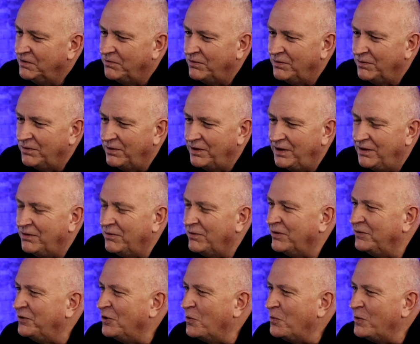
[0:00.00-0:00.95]

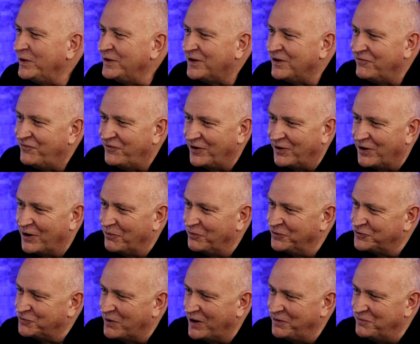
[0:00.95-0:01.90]
well, no one can figure out
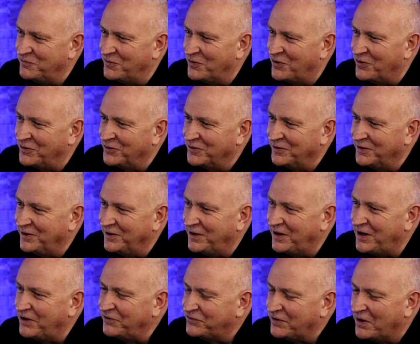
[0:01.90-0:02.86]
what's right and wrong.
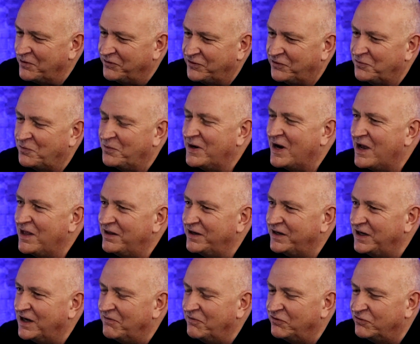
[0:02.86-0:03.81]
And that's the
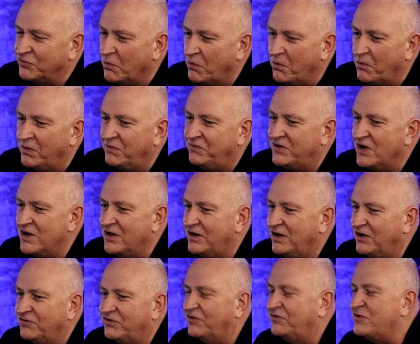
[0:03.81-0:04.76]
reality of it. So what we've done
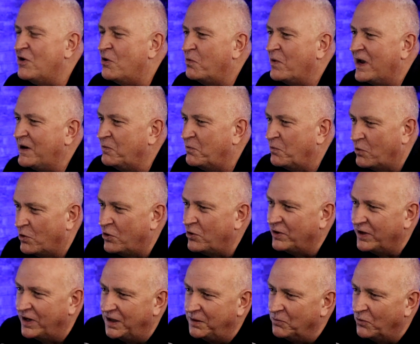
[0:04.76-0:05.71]
is there's no right and
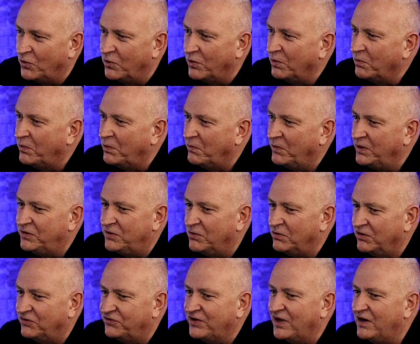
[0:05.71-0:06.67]
wrong anymore. What we're
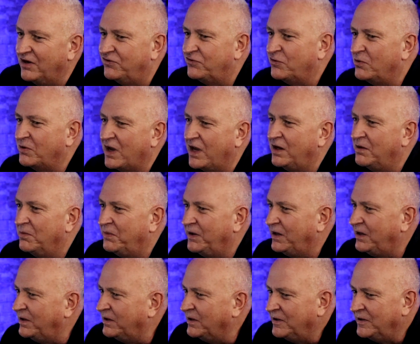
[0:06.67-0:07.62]
doing is saying it's okay to
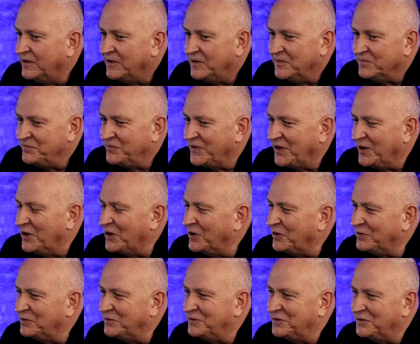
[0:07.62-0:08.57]
be,
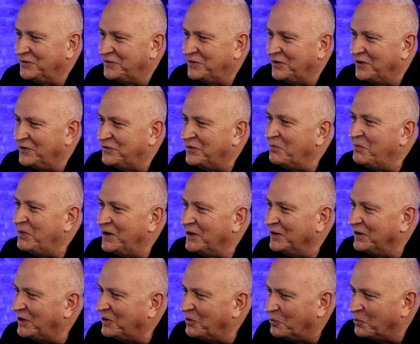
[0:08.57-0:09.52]
to be a
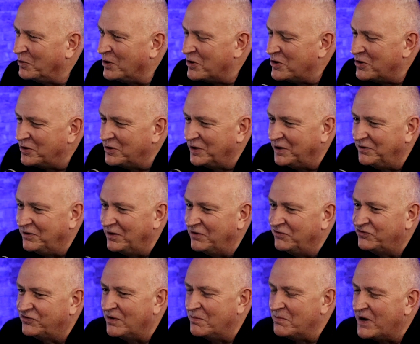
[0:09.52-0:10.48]
little wrong,
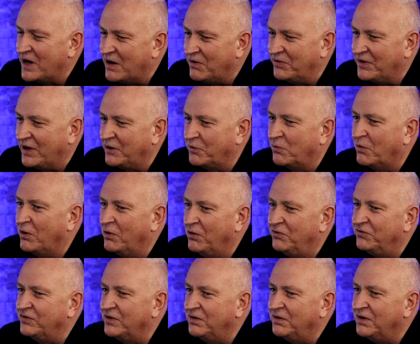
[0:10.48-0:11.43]
and somehow that
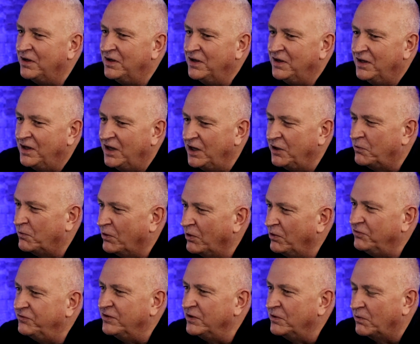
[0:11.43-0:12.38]
grows and
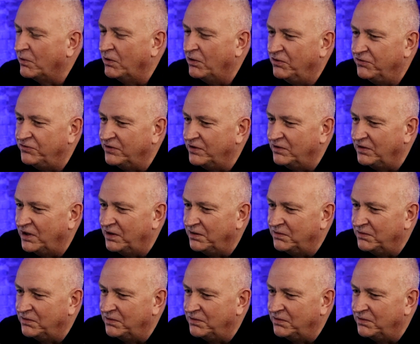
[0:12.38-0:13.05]
grows and grows, and